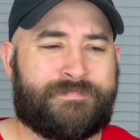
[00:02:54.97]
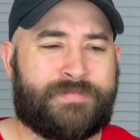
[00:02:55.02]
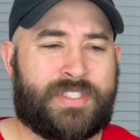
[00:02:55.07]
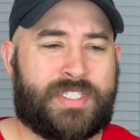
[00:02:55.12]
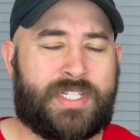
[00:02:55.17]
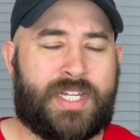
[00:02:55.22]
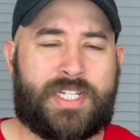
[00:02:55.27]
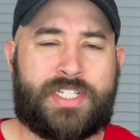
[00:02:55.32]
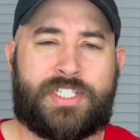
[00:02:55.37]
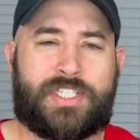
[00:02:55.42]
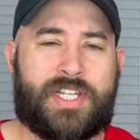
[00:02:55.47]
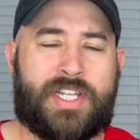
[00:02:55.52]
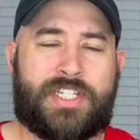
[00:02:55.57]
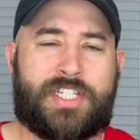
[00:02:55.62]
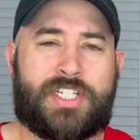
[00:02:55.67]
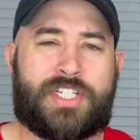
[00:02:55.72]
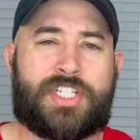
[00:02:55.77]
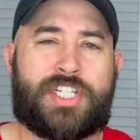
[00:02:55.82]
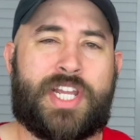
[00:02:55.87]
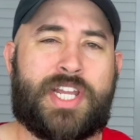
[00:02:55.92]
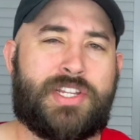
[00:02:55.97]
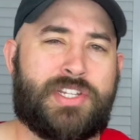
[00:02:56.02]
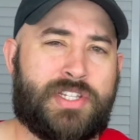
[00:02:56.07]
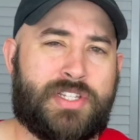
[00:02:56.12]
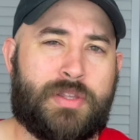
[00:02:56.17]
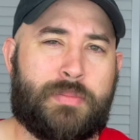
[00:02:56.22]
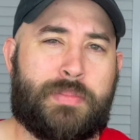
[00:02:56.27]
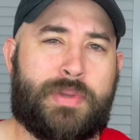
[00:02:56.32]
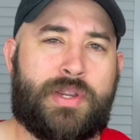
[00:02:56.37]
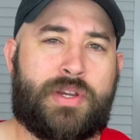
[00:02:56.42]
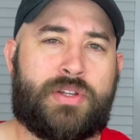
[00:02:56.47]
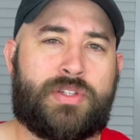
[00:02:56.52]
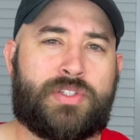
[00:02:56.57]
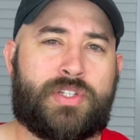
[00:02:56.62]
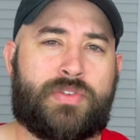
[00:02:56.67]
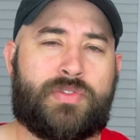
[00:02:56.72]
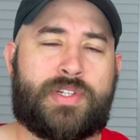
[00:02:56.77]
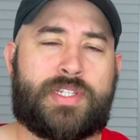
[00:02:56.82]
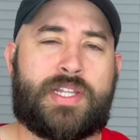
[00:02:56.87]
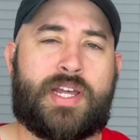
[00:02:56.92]
It just changes appearance
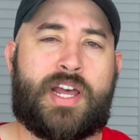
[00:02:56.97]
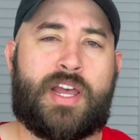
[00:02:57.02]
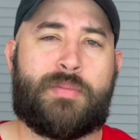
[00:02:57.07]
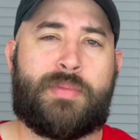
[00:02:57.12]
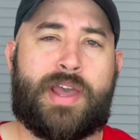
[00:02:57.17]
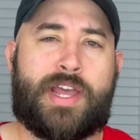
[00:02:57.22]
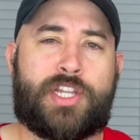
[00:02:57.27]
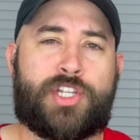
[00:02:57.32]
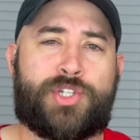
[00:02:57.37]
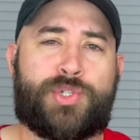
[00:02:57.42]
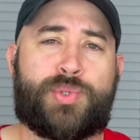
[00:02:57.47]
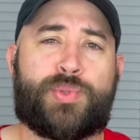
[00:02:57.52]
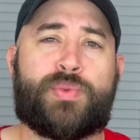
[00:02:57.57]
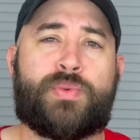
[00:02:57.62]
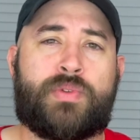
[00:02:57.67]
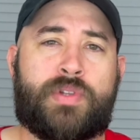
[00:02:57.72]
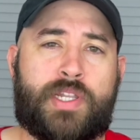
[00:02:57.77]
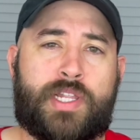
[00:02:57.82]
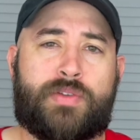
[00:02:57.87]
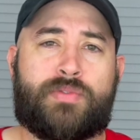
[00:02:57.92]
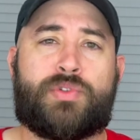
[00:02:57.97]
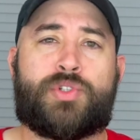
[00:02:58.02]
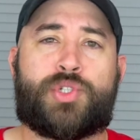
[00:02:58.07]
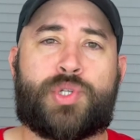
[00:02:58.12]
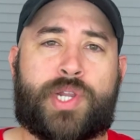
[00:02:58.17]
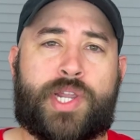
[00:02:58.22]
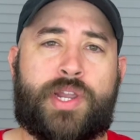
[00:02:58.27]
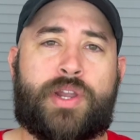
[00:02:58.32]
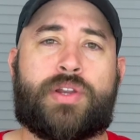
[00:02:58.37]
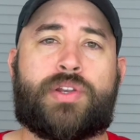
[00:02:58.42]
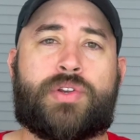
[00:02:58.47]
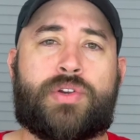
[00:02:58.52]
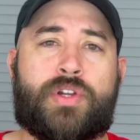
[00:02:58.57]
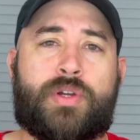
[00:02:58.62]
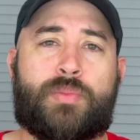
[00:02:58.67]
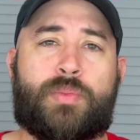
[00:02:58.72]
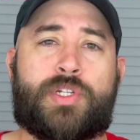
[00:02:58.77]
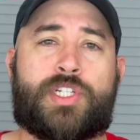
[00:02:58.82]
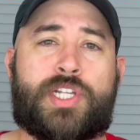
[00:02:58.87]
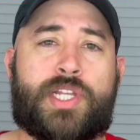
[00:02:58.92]
over time as you leveled your character
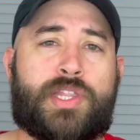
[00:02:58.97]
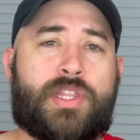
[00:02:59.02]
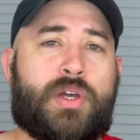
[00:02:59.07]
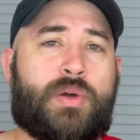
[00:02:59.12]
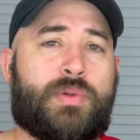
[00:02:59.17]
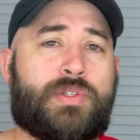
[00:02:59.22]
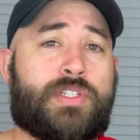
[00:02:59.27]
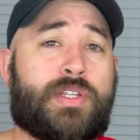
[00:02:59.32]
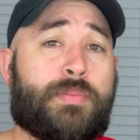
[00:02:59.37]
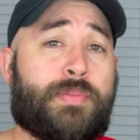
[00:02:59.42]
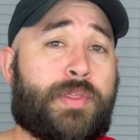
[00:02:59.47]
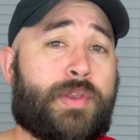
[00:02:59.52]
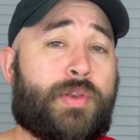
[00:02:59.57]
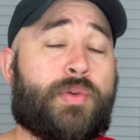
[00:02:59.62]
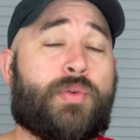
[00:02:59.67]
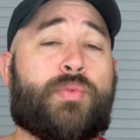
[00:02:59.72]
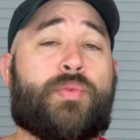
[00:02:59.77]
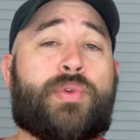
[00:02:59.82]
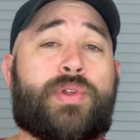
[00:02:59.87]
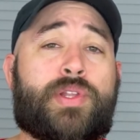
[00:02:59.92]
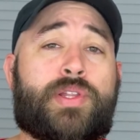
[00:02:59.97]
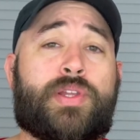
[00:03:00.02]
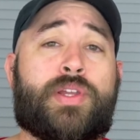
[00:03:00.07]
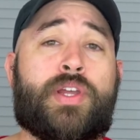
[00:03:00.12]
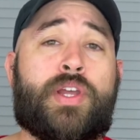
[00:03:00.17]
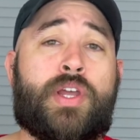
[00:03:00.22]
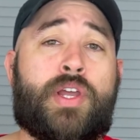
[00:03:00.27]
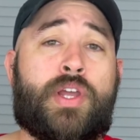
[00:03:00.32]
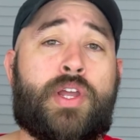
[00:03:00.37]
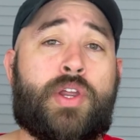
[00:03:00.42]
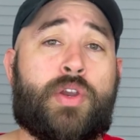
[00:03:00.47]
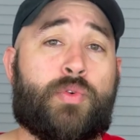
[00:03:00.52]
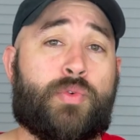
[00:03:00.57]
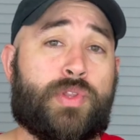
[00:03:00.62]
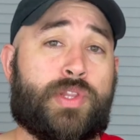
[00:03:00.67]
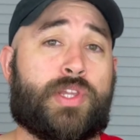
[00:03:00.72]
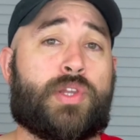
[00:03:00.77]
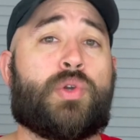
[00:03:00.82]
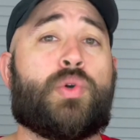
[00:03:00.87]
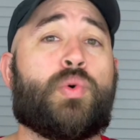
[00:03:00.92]
up, which I thought was something really,
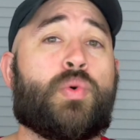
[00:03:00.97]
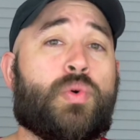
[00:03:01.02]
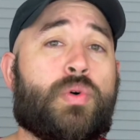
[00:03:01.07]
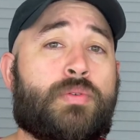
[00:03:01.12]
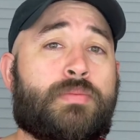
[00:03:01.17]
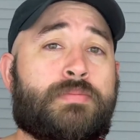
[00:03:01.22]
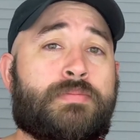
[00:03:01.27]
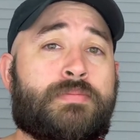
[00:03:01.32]
really cool.